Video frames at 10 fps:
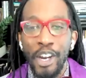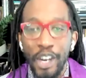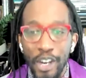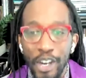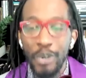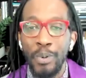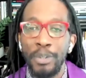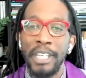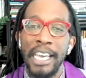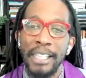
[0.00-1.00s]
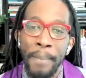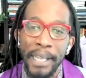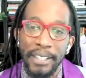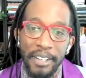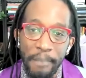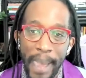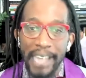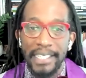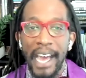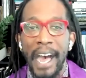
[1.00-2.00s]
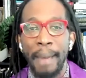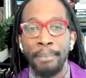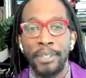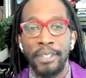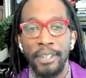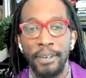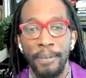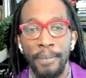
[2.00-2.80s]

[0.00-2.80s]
good news in the midst of bad times.